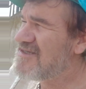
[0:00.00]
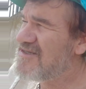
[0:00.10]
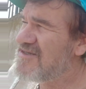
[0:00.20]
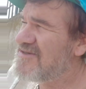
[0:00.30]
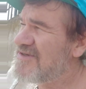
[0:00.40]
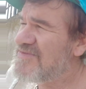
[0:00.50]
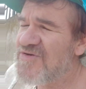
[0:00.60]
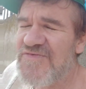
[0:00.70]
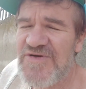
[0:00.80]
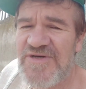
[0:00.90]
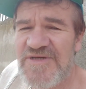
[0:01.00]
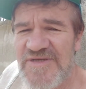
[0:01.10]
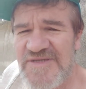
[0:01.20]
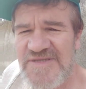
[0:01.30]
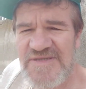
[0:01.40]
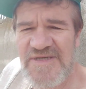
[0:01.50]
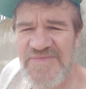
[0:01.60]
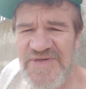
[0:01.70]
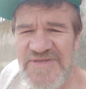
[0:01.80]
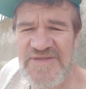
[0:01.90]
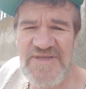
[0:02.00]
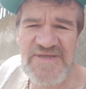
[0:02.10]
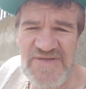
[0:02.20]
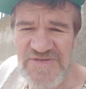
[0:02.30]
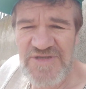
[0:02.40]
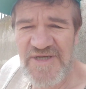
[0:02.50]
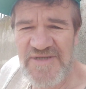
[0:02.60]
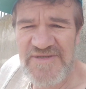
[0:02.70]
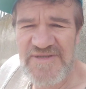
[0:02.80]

I'm not very good at this thing, but I'll try.